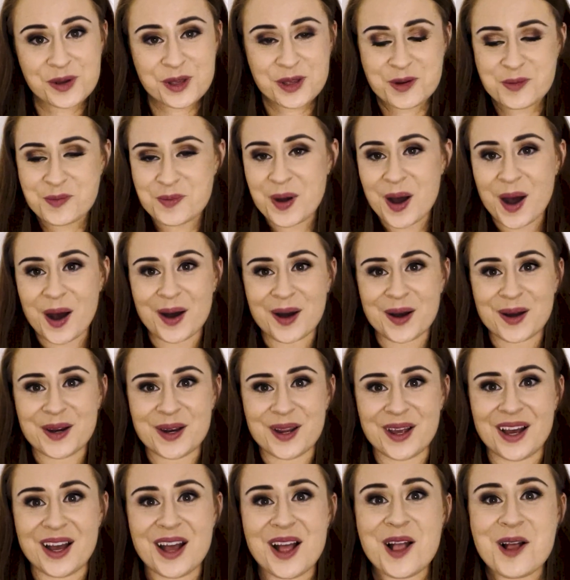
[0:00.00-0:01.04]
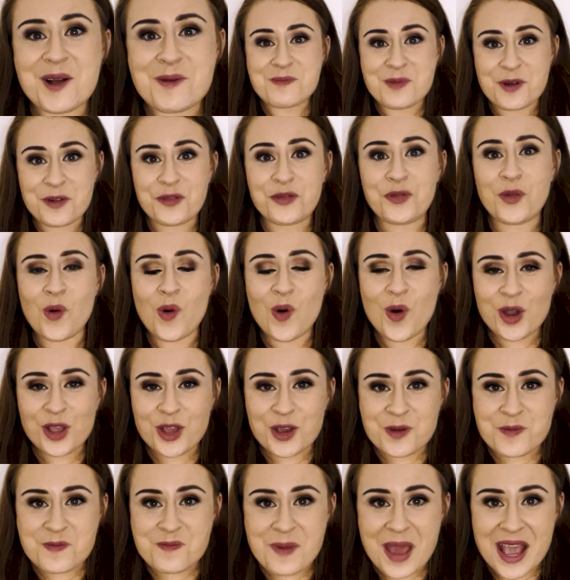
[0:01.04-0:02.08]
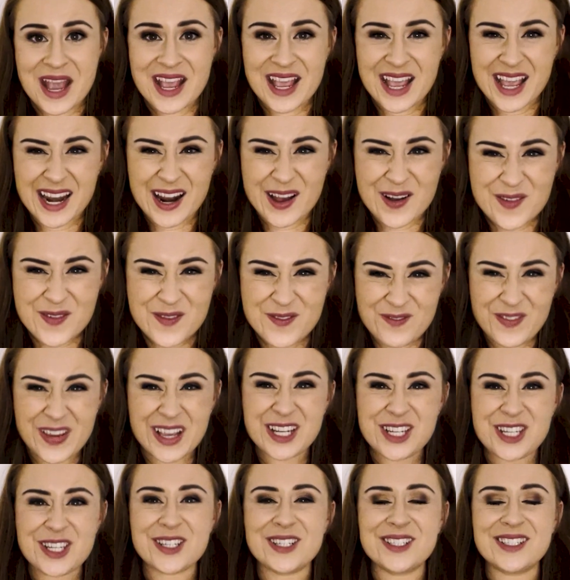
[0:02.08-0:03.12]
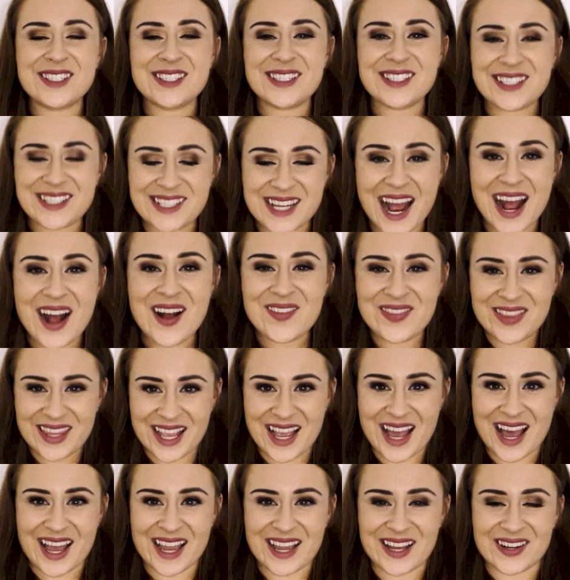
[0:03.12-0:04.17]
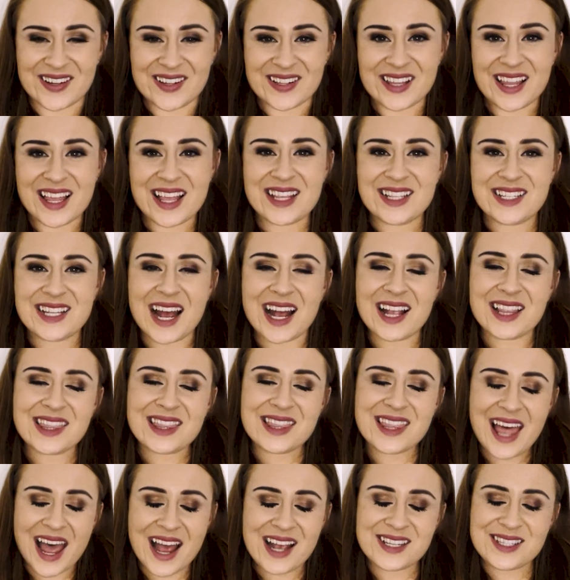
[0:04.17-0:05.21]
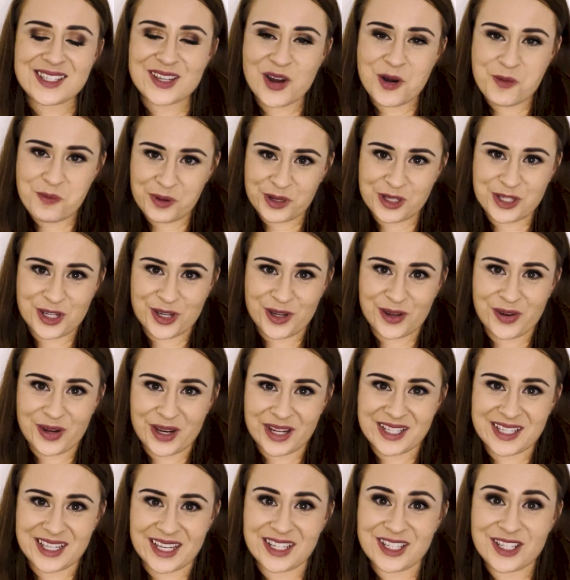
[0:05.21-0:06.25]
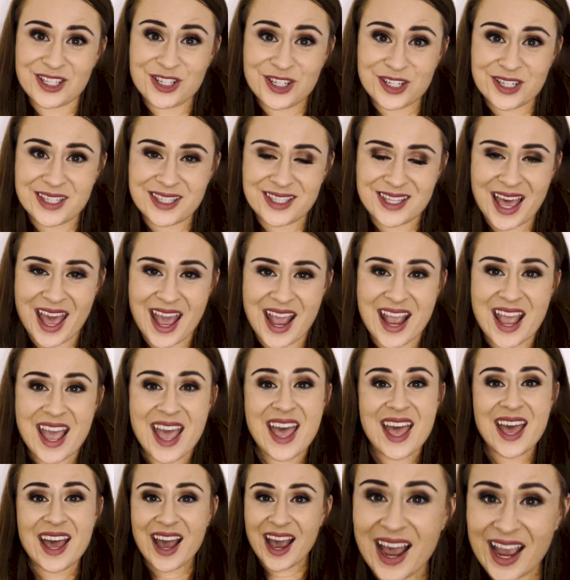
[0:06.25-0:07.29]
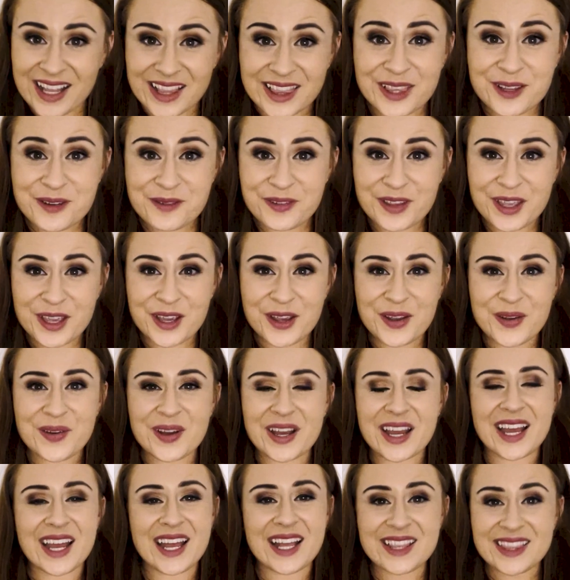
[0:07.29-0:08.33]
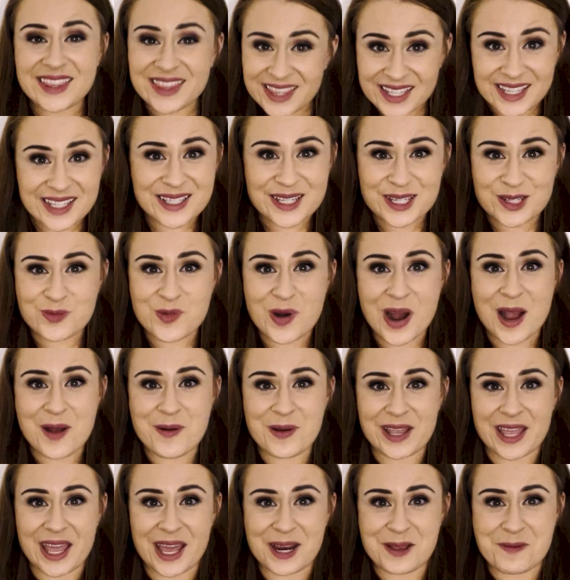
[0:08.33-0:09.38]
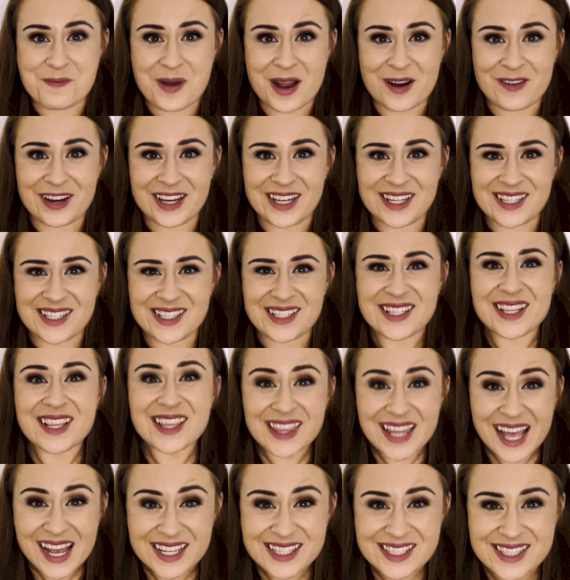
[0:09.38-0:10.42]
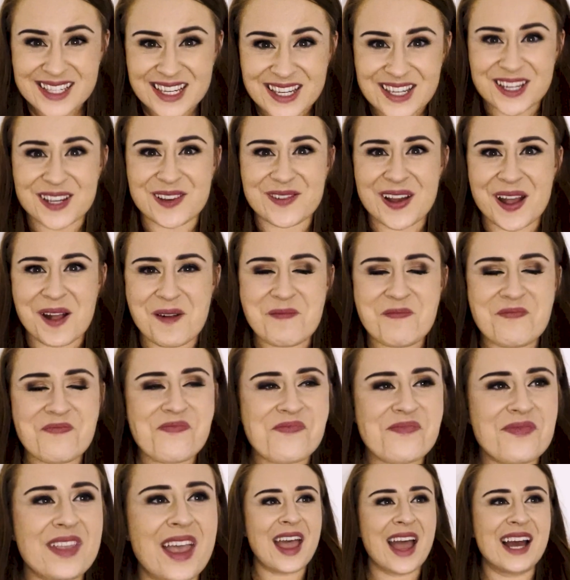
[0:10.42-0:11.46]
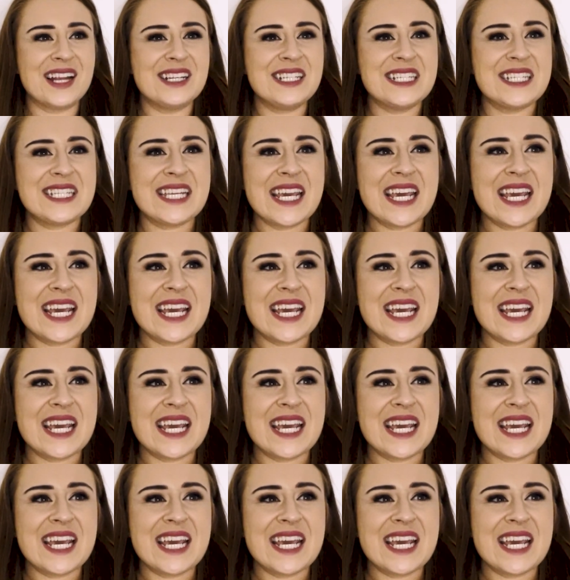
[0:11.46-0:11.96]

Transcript: and your partner, before you make it official down the aisle, that last opportunity to just say, I love you and this is why we're getting married. Let's do it. And